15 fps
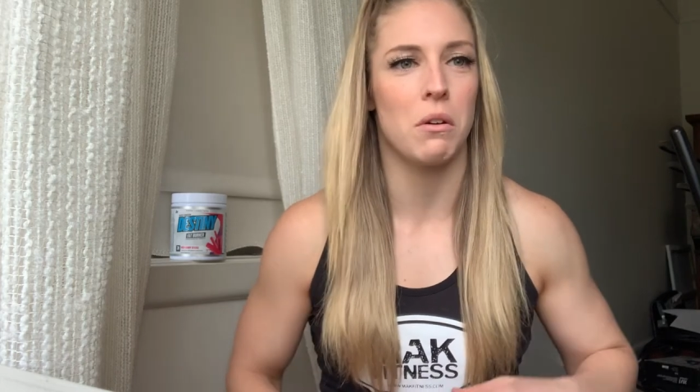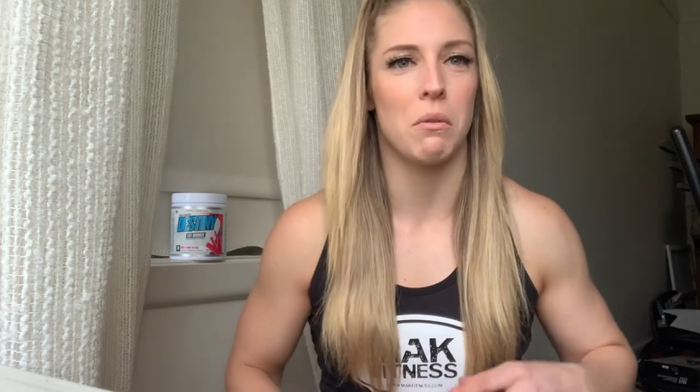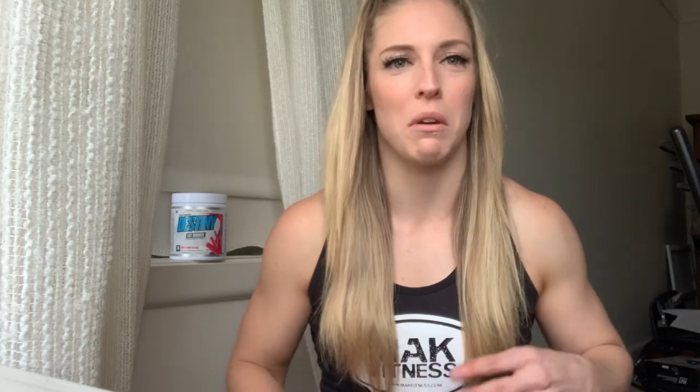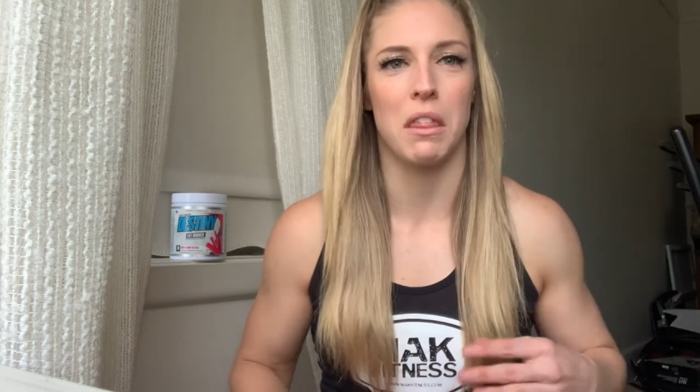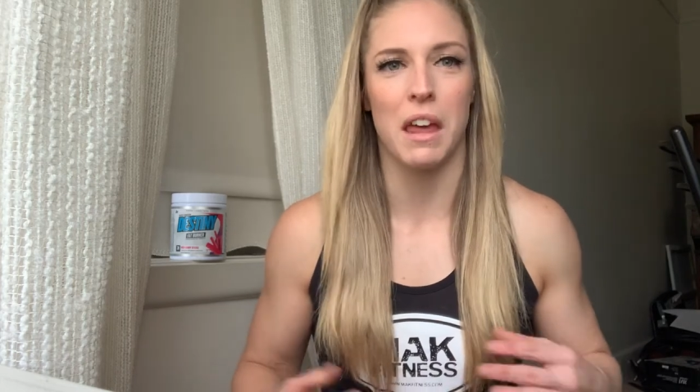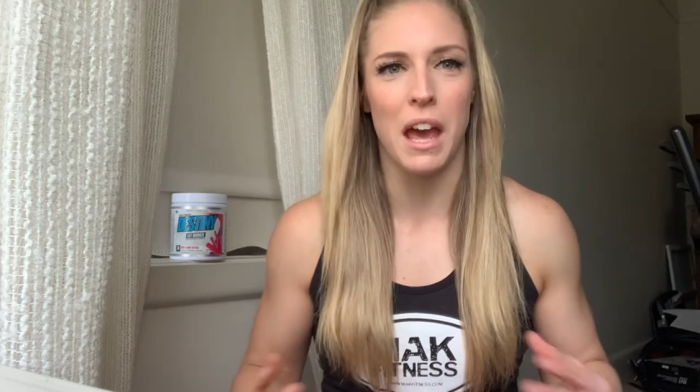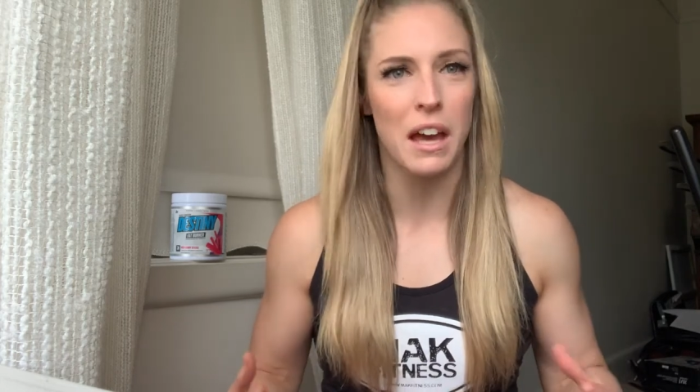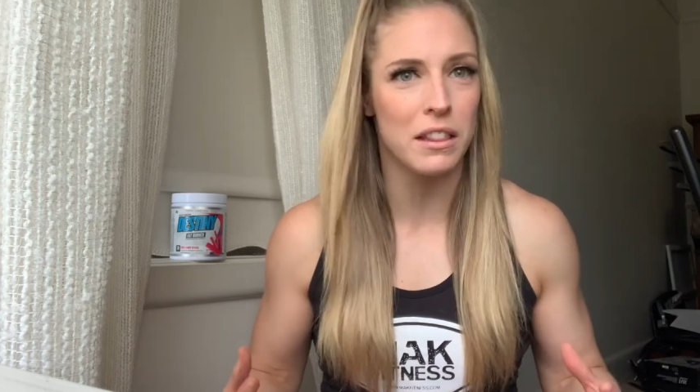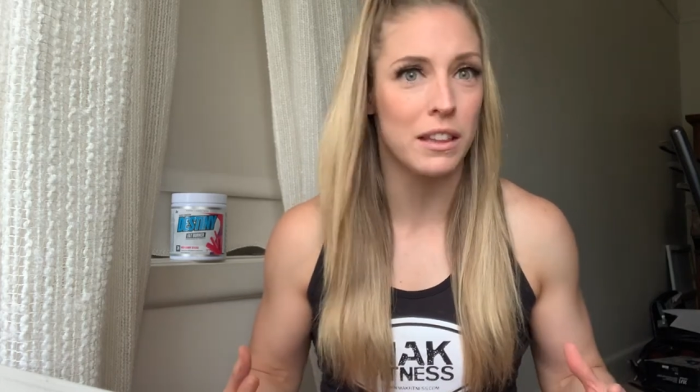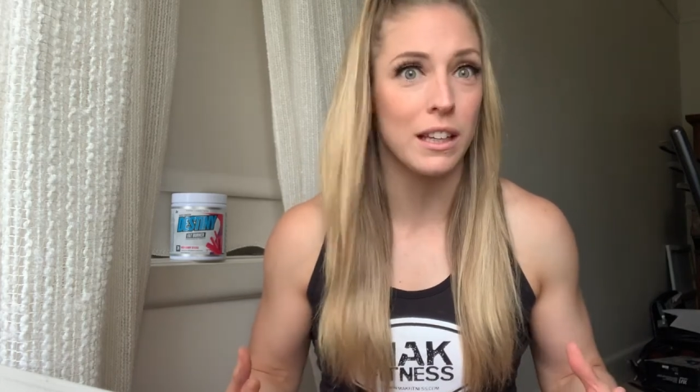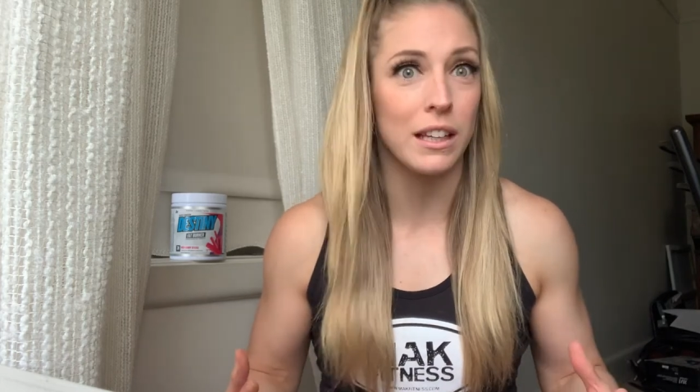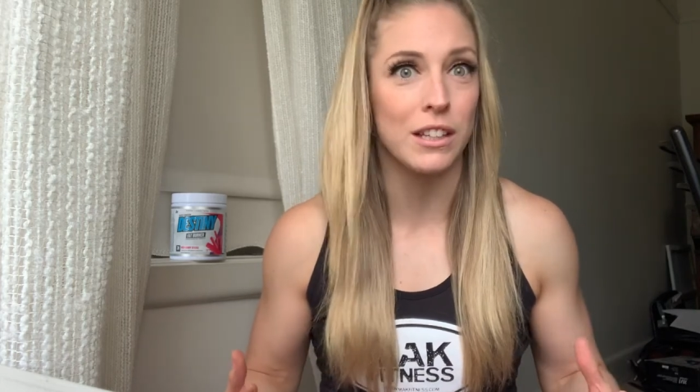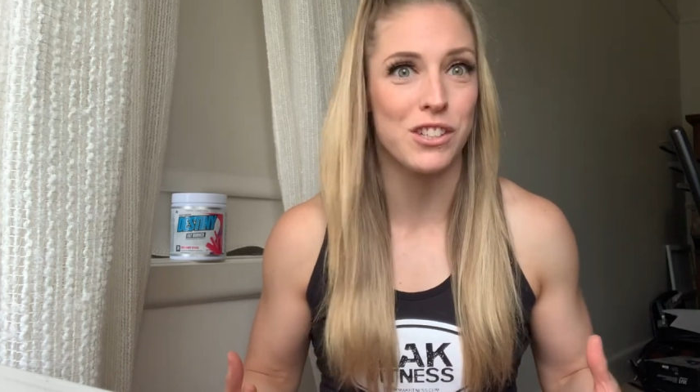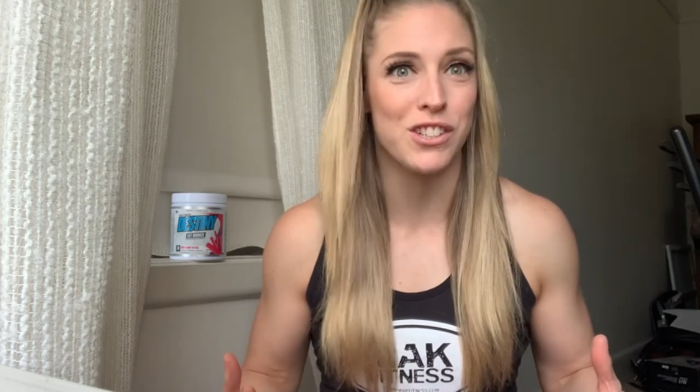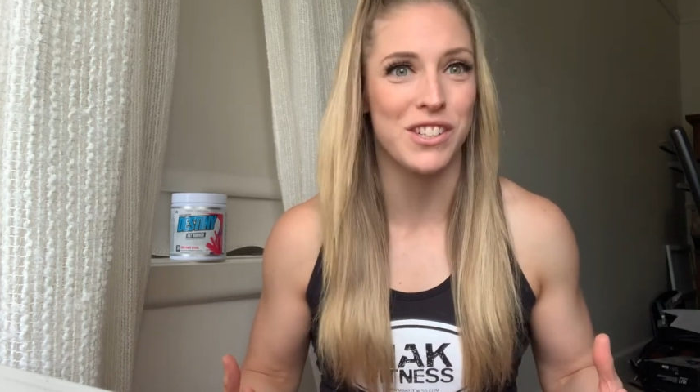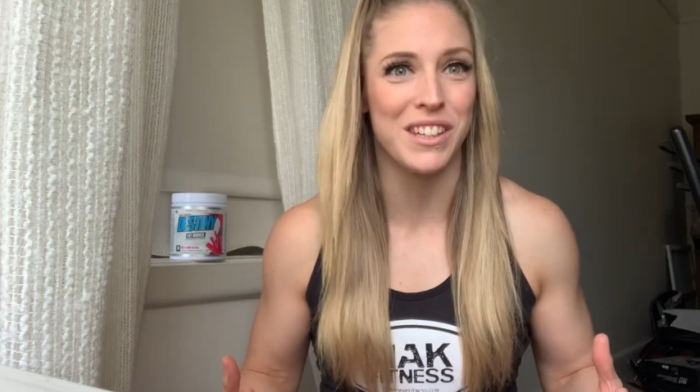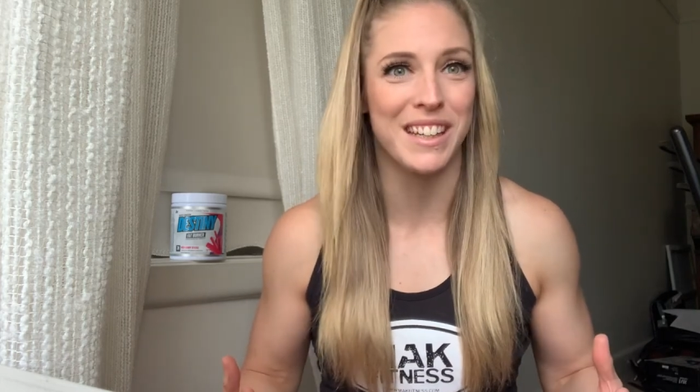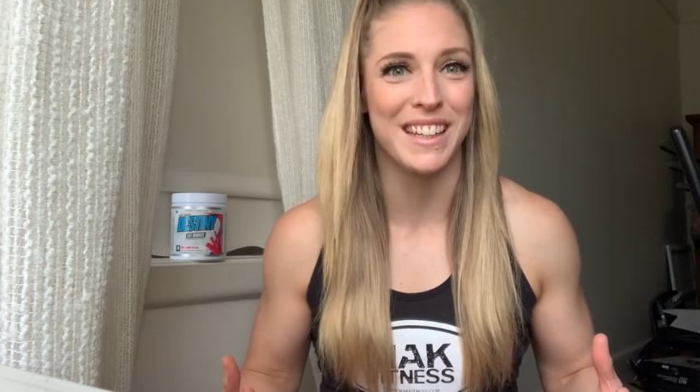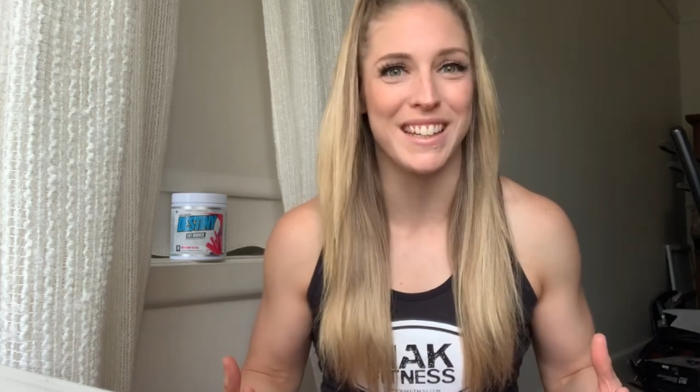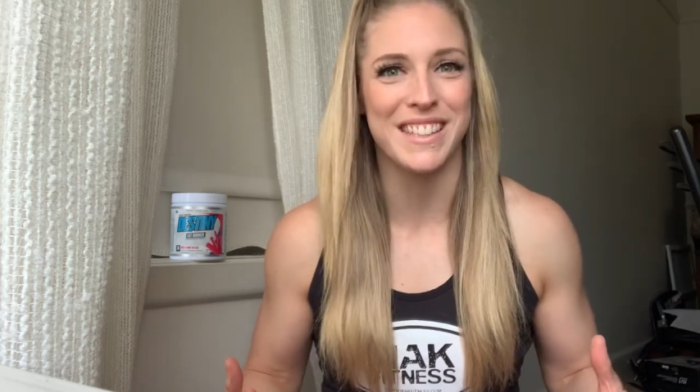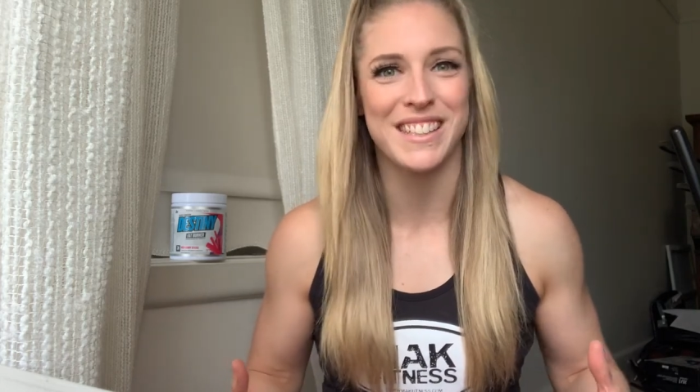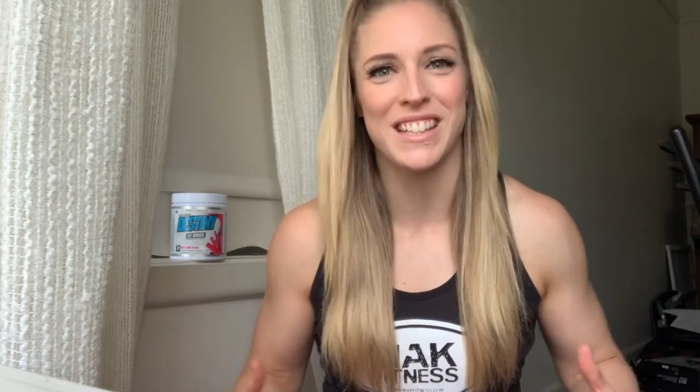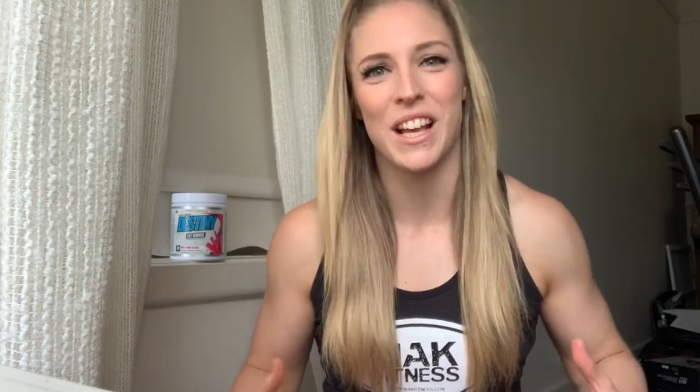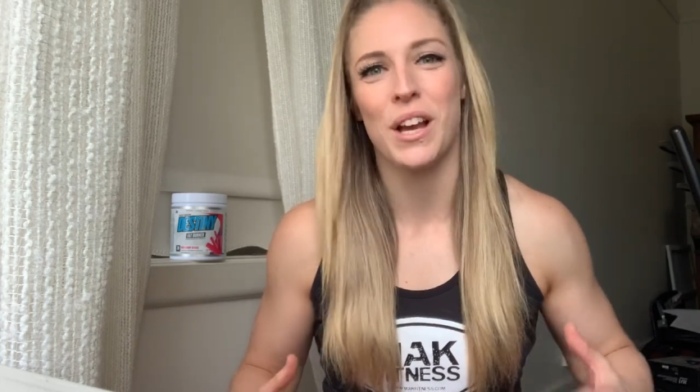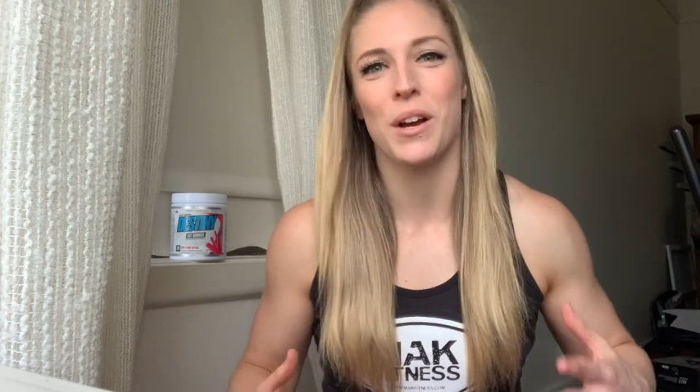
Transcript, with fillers: without the itchiness,